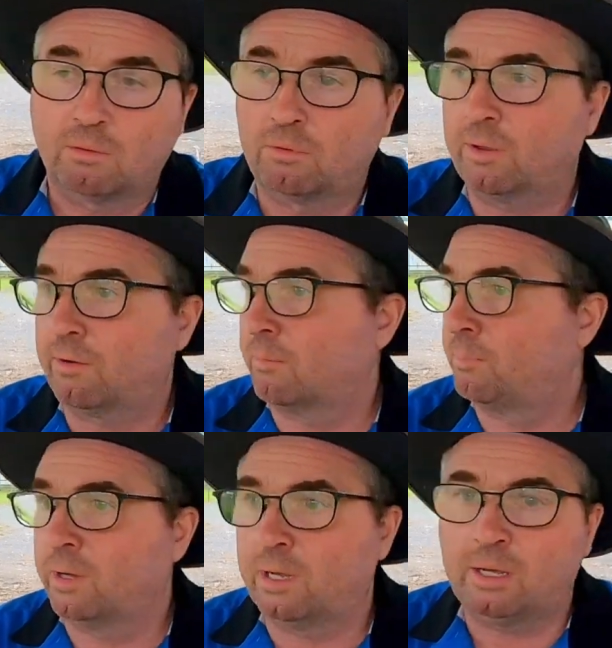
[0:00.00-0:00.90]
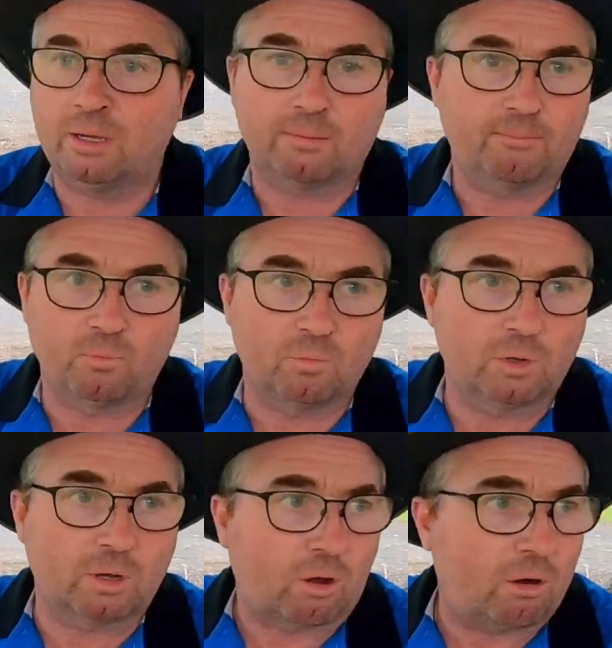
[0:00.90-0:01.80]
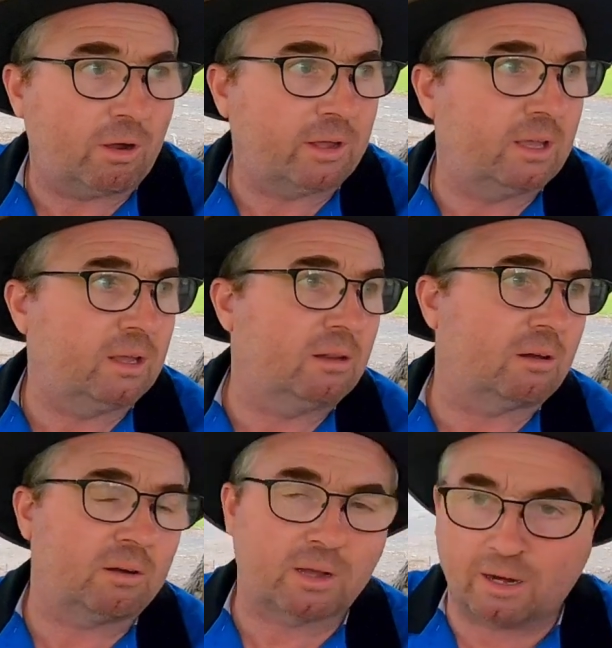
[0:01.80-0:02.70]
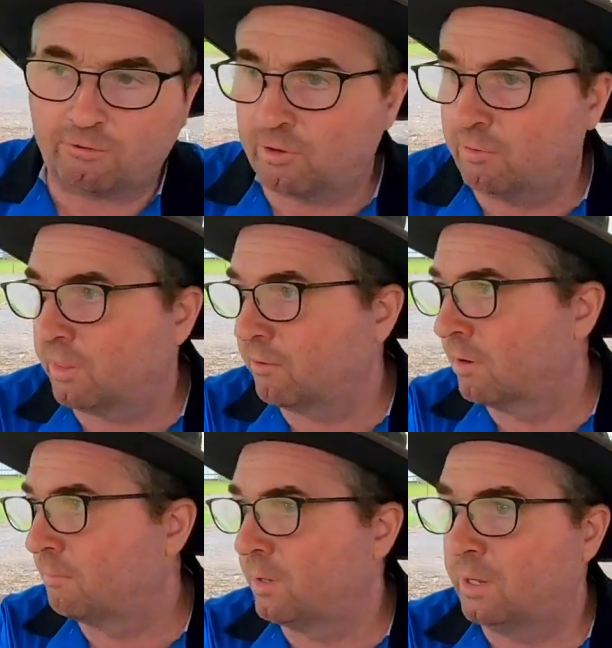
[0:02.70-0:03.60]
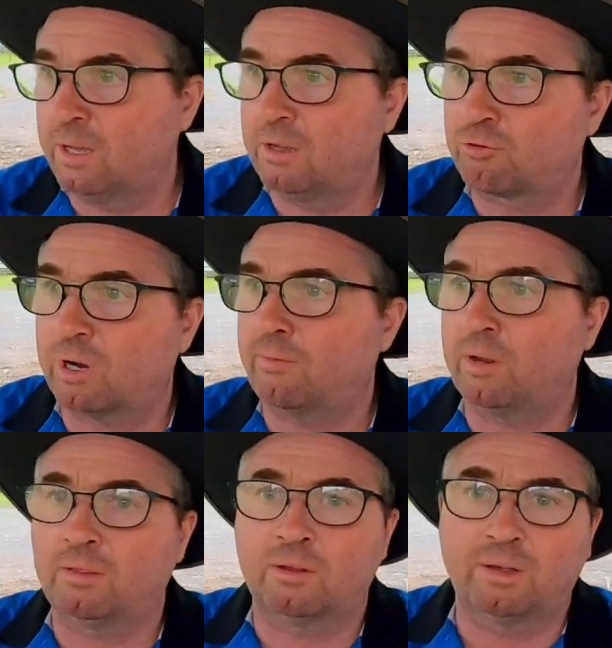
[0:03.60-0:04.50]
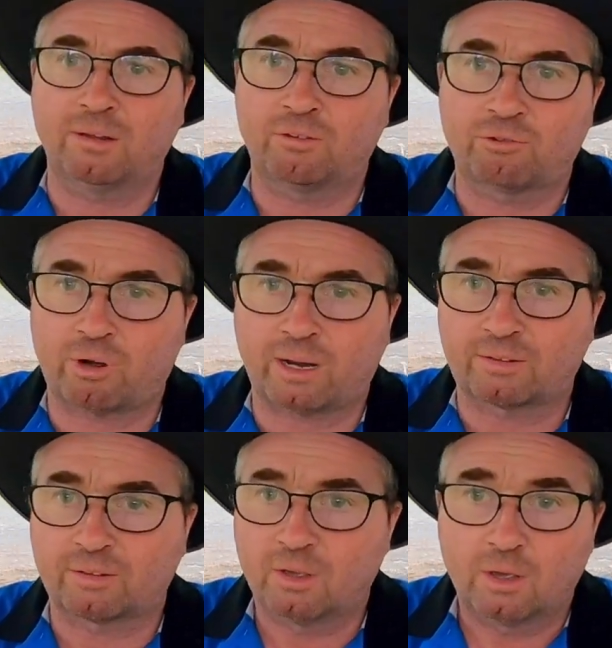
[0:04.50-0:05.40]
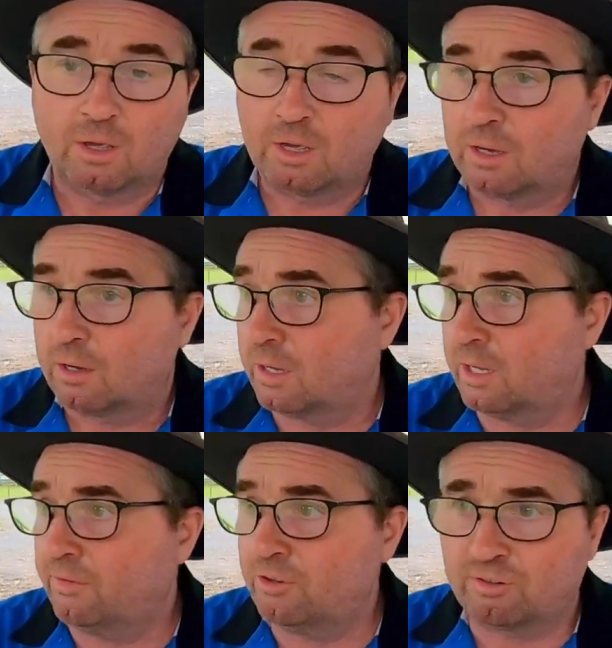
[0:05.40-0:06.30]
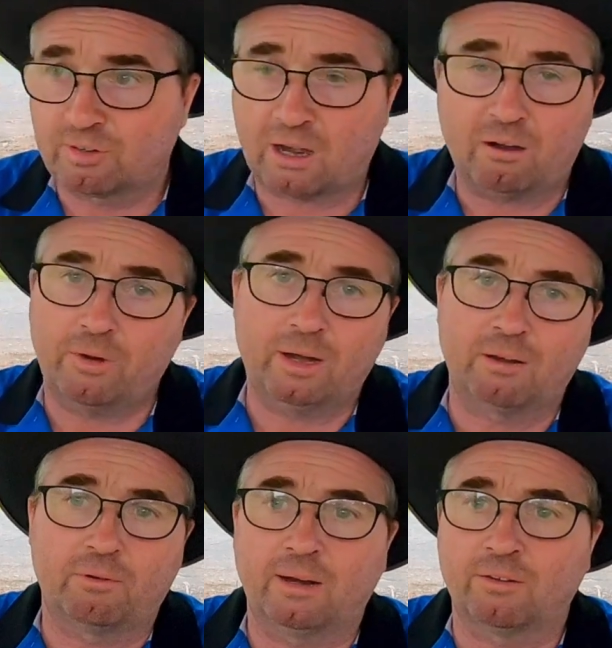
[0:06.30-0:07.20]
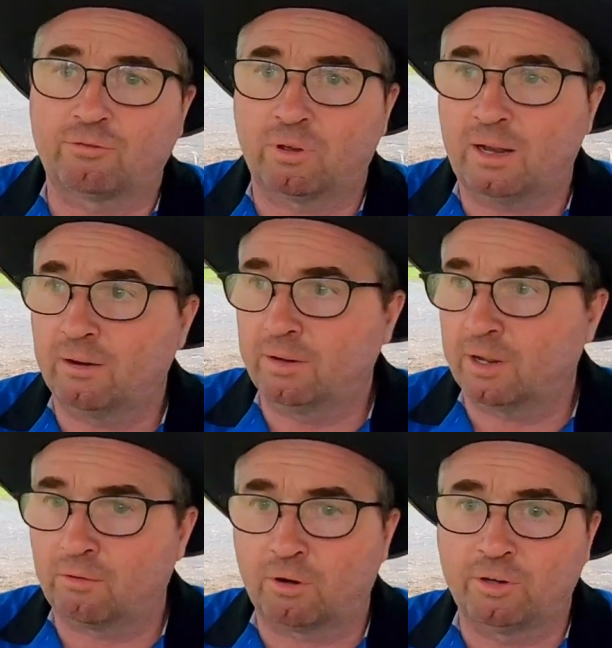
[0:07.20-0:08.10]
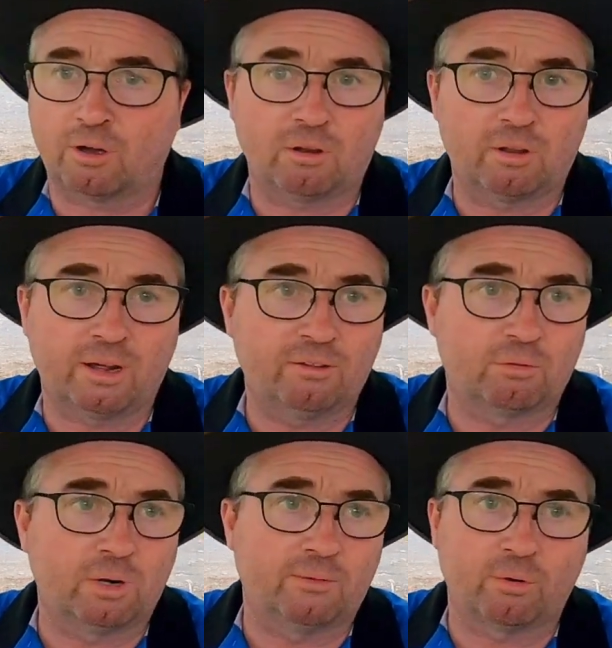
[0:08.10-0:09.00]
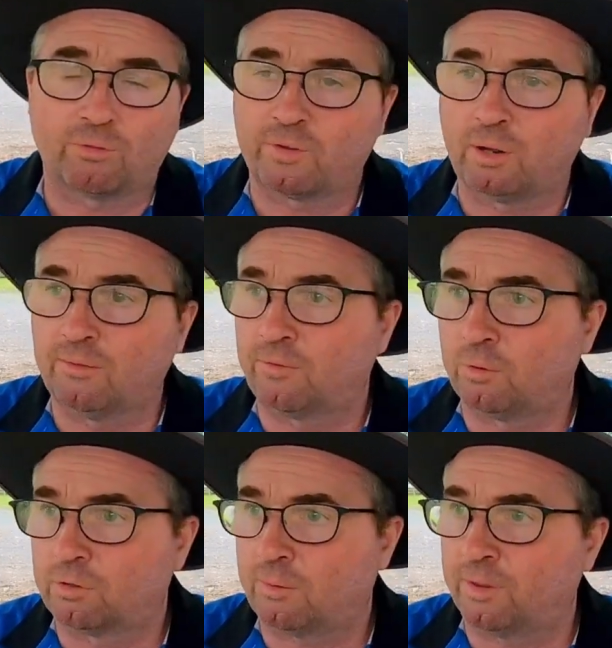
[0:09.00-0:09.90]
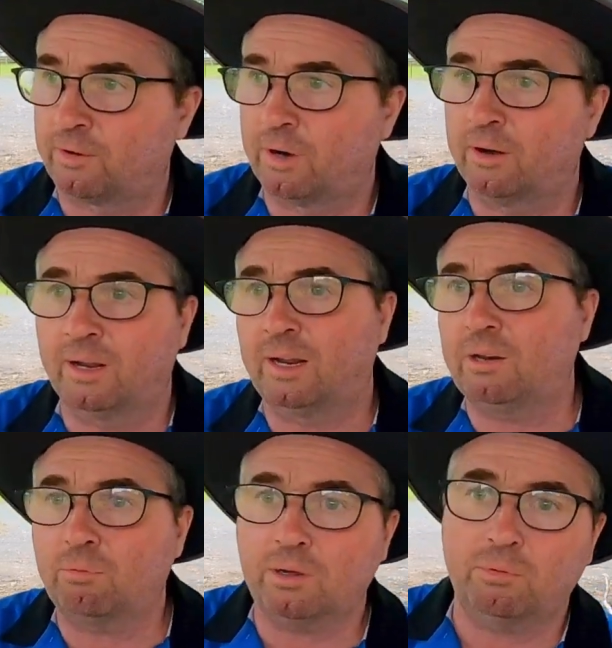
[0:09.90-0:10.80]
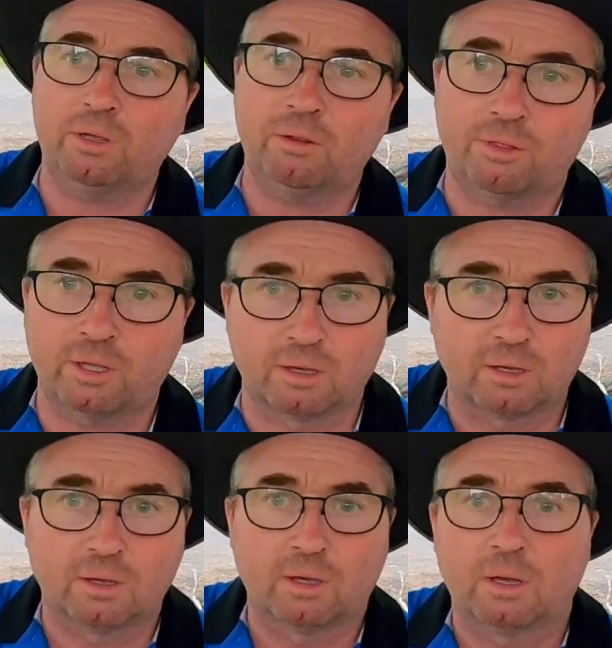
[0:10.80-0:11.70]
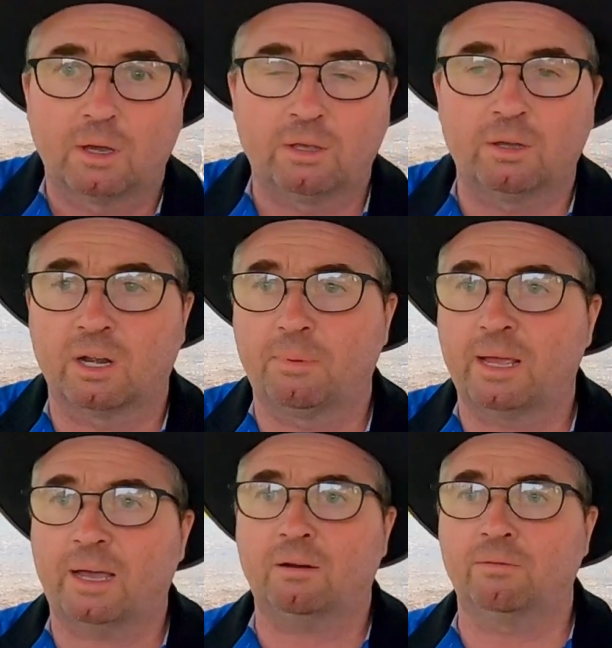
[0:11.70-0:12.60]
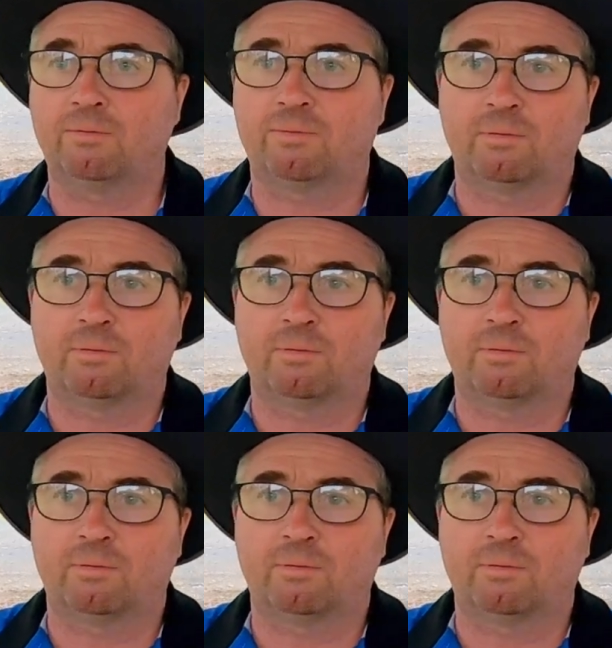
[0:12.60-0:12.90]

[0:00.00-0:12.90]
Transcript: whether it be hiking in the high country, whether it be travelling the desert tracks, even just caravanning around Australia, you know, on your holidays or whatever, or if you live full time on the road, anywhere where you think you're going to be out of